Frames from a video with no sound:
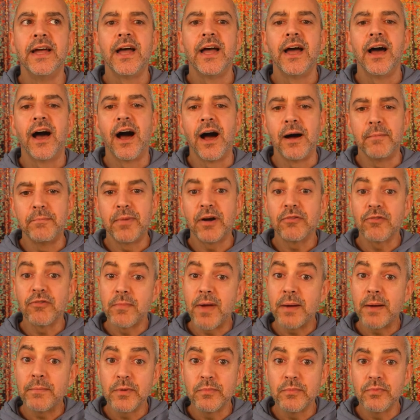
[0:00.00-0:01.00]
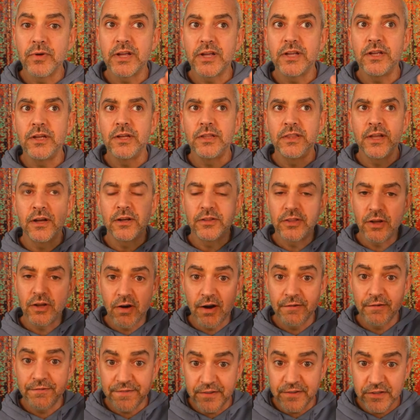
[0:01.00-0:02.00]
But remember, Bree, there
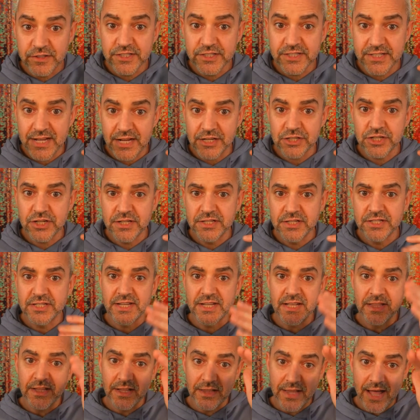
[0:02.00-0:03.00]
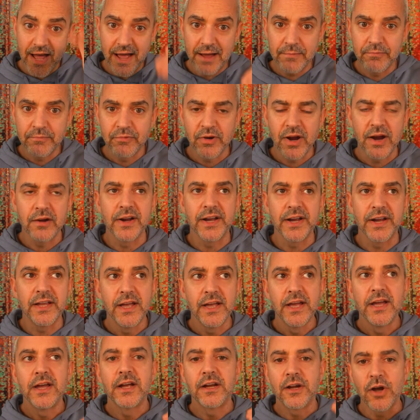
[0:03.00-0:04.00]
are full sessions in the library.
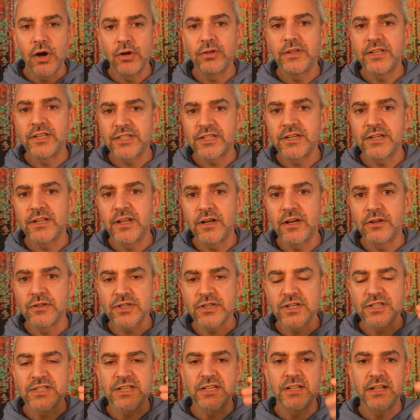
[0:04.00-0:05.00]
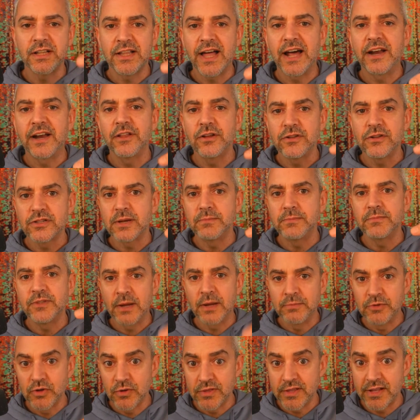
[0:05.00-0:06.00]
Go listen to those because a lot of those I'm
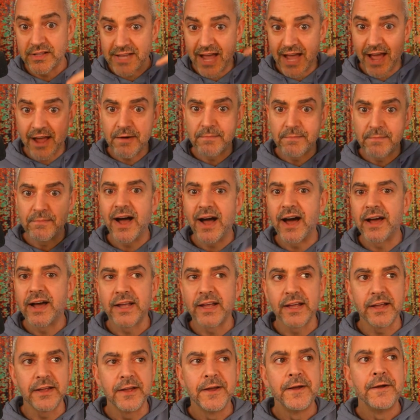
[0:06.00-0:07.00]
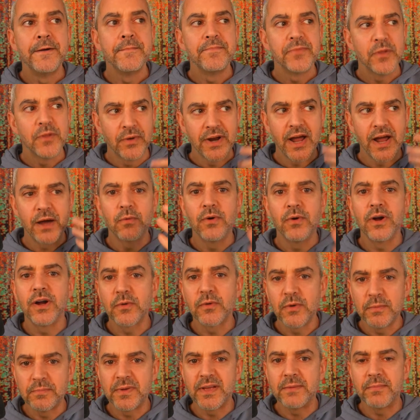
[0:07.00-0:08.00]
doing the entire body. When I
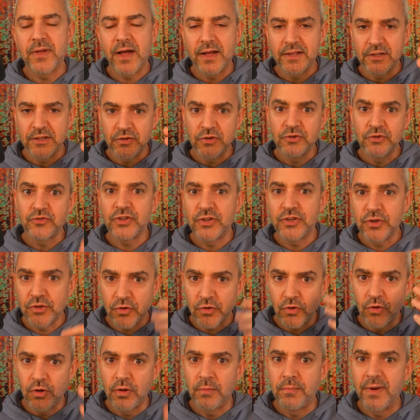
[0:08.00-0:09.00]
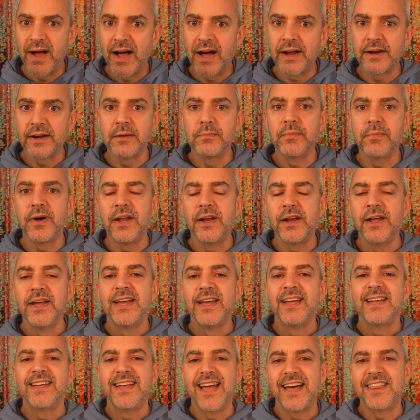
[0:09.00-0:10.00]
work with people, I usually do the whole body. But
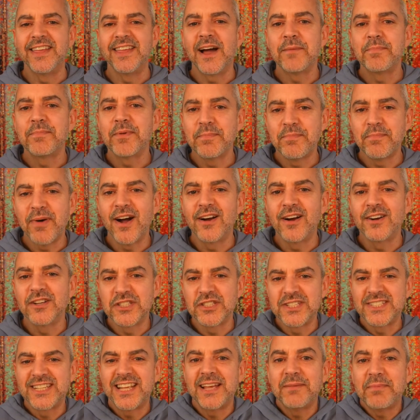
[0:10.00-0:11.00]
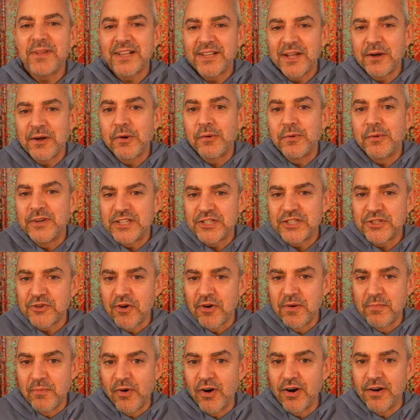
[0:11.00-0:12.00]
yeah, the upper part is typically where we
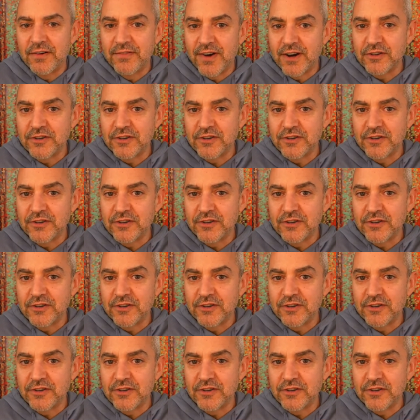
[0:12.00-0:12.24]
store more of our